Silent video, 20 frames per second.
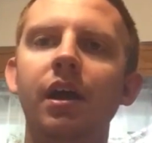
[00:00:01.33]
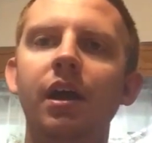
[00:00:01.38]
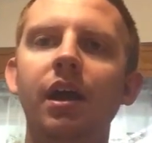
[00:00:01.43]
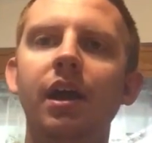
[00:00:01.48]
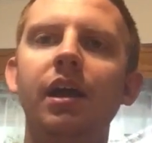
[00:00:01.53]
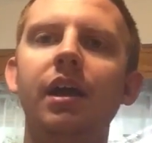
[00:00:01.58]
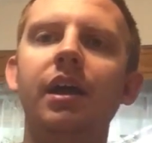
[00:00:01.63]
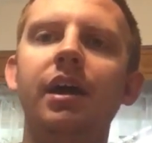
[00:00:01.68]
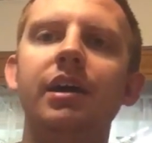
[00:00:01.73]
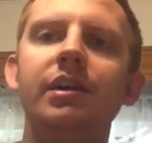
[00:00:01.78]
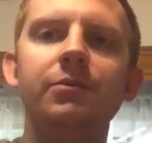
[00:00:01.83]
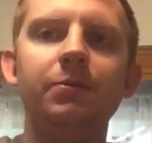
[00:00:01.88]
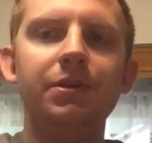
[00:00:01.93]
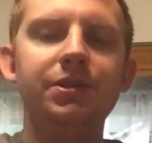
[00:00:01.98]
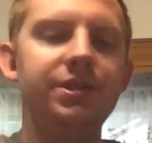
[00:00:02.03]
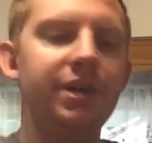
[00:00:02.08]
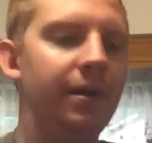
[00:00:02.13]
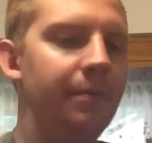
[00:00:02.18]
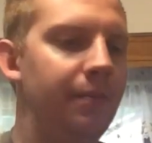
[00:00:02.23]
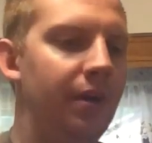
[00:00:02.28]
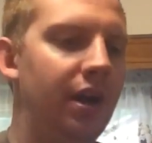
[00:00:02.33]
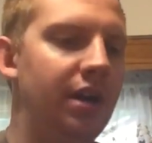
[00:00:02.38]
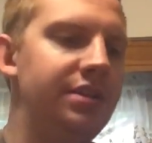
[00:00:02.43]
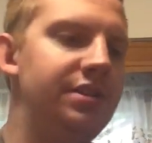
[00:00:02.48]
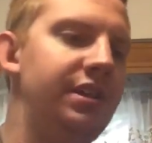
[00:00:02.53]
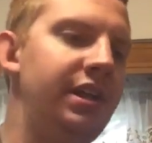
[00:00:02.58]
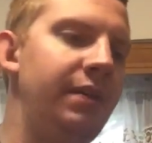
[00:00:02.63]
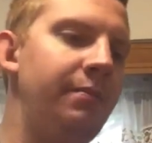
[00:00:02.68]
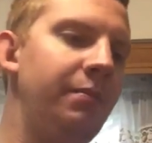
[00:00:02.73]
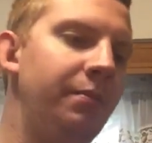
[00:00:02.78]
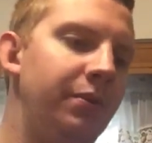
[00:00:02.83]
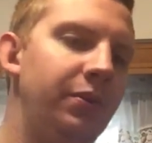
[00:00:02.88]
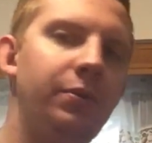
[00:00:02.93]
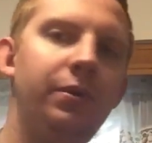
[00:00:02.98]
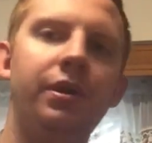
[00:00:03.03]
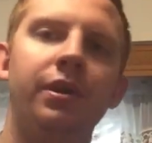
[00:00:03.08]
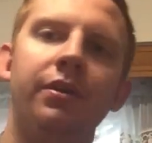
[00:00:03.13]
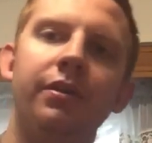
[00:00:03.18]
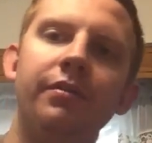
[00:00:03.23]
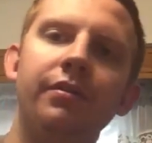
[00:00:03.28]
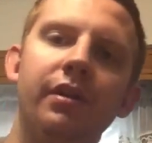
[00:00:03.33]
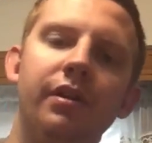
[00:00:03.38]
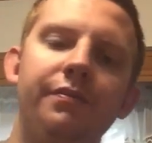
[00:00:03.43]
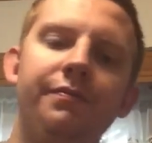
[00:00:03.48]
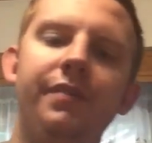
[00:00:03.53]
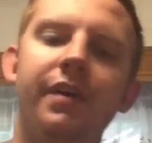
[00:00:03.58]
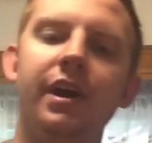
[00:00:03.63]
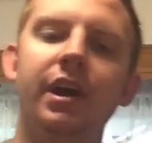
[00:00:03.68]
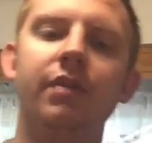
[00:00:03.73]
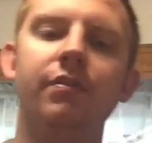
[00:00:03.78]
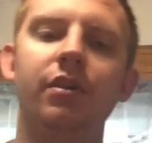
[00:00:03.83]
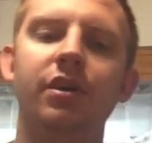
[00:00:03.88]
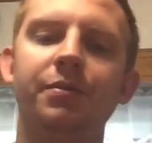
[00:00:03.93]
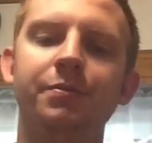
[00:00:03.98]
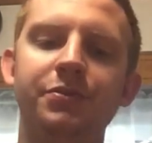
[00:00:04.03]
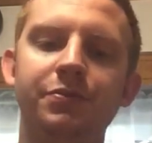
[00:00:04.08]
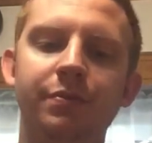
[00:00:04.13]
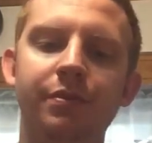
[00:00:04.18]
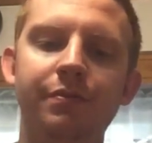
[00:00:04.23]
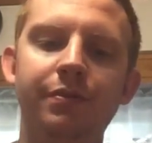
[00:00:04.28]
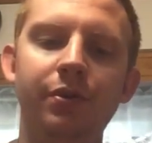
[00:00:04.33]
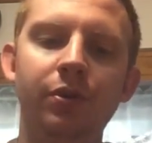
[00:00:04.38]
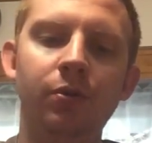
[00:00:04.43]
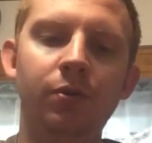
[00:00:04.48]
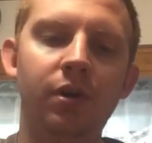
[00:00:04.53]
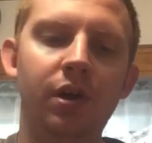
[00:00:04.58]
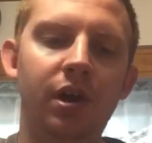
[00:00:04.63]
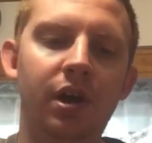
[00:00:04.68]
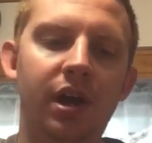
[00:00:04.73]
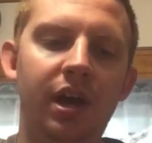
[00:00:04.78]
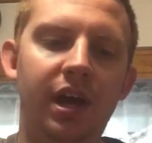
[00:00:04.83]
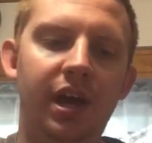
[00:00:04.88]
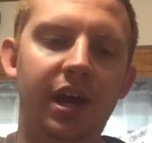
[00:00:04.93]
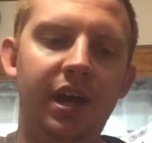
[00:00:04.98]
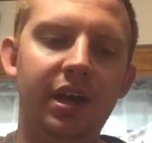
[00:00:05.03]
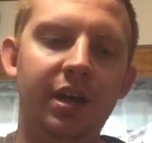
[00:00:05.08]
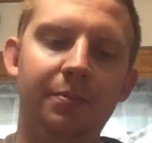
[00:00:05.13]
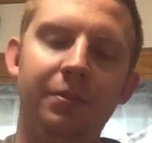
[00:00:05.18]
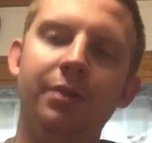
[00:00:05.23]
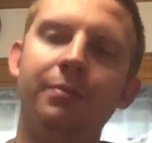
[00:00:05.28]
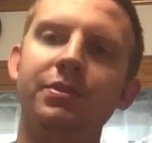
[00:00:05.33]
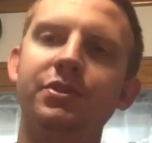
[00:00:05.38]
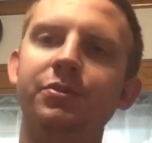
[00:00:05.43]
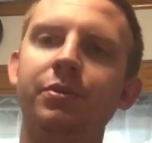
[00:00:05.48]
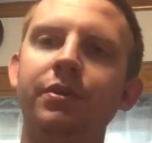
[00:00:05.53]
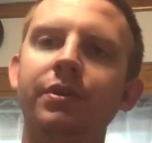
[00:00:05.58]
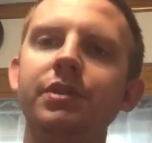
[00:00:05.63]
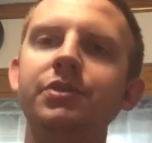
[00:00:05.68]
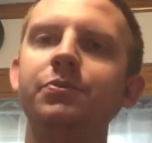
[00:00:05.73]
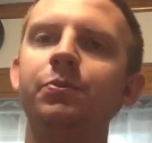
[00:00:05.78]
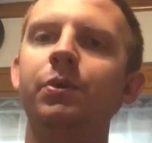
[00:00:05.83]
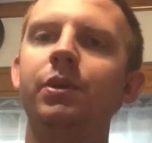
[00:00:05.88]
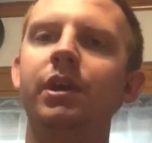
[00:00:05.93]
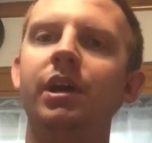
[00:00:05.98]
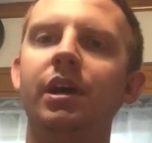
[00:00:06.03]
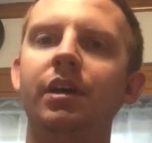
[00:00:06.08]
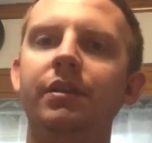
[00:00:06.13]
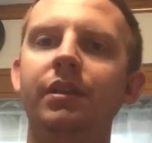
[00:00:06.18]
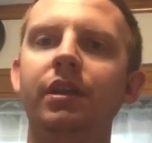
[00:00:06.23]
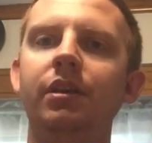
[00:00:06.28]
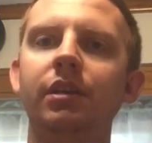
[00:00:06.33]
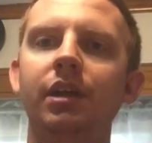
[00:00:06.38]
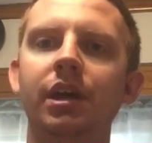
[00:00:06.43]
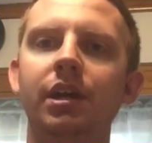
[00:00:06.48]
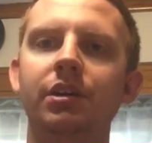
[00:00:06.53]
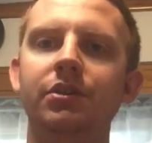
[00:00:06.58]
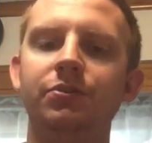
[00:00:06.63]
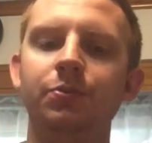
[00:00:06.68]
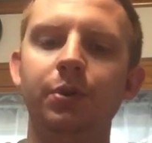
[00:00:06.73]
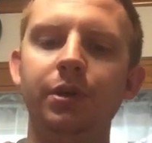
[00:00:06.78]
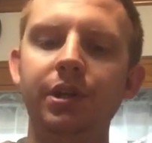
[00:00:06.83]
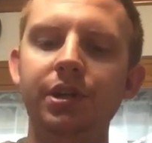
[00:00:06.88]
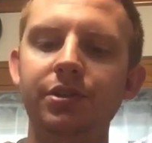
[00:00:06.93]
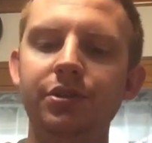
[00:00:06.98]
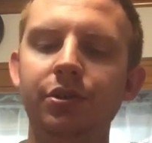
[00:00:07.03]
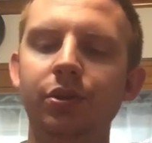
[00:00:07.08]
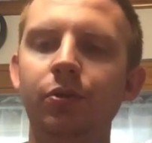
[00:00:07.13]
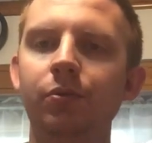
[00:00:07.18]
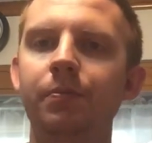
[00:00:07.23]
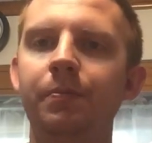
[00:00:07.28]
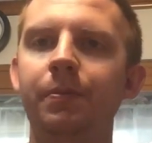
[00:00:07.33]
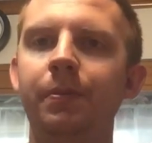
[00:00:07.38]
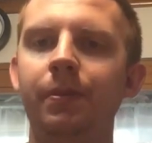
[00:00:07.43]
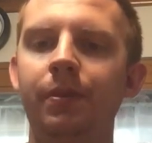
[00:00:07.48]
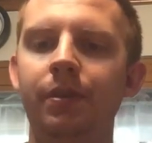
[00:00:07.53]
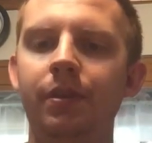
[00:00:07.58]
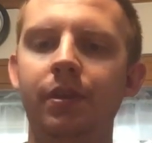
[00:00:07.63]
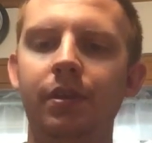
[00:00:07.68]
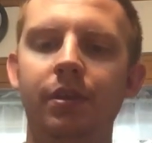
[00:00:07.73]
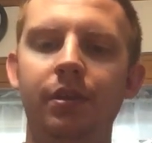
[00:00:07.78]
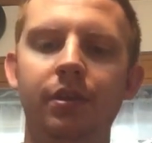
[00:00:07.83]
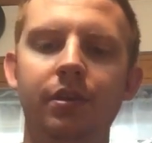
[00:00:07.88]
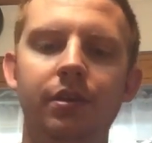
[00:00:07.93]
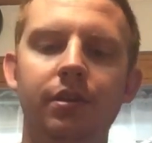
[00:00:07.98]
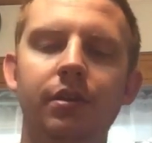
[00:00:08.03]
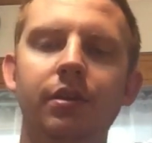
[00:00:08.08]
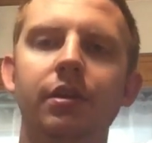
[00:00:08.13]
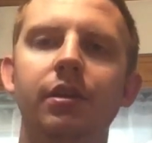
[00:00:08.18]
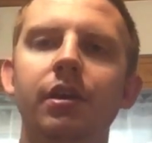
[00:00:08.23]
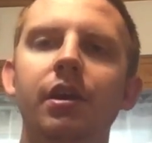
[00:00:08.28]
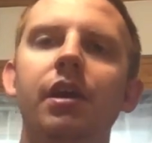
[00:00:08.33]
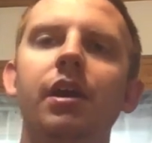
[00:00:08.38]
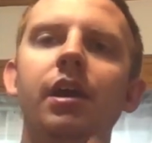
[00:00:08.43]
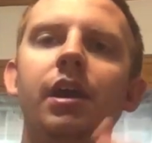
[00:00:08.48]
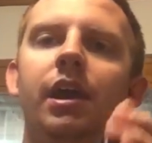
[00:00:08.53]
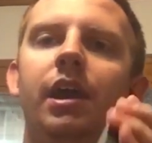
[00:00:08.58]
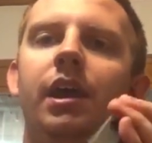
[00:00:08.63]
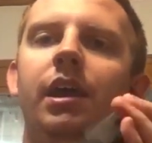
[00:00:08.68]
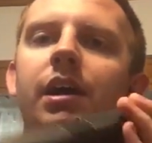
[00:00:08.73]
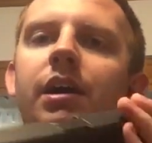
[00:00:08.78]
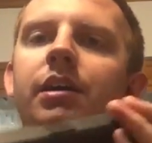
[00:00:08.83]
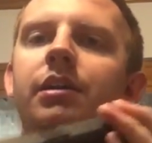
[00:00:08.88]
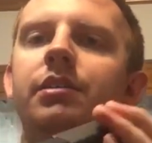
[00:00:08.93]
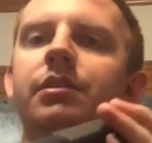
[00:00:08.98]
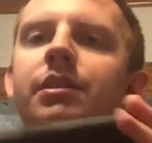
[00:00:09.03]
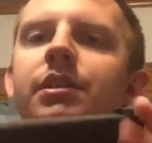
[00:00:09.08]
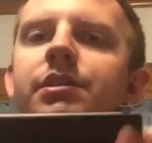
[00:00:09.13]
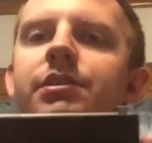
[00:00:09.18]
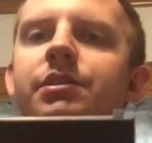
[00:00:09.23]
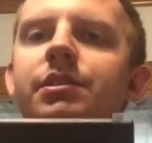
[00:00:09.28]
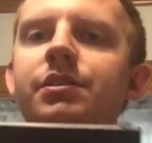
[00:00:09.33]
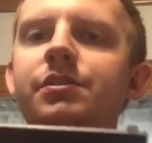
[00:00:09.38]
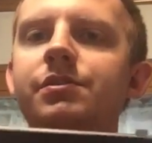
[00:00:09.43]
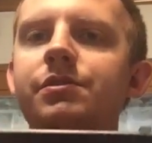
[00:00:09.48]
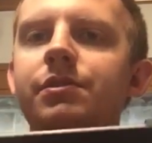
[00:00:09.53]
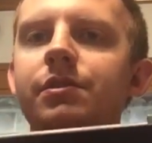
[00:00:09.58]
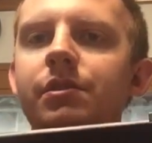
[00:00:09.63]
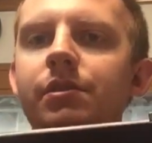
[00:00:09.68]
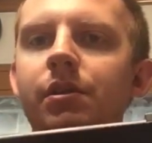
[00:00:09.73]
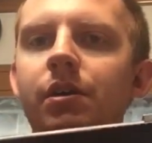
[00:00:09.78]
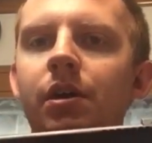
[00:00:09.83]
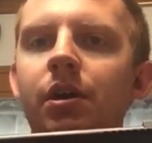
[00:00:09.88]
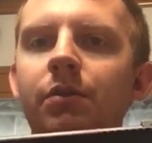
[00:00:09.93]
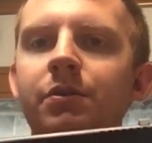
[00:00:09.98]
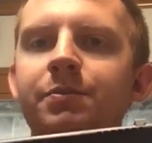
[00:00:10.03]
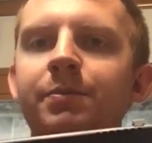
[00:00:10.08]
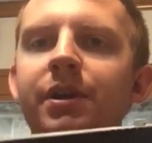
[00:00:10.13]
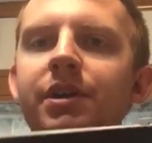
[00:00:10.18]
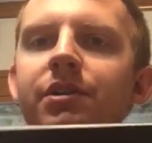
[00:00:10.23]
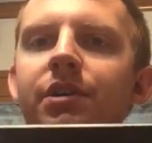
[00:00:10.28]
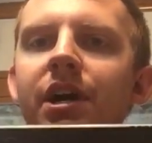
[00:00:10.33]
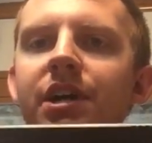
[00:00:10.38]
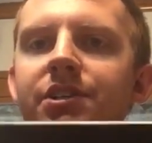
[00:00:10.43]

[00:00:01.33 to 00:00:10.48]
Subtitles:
Hey guys, what's up? Today I'm going to be doing another firearms review, and I'm going to be doing this one on the Glock 22. And this is was my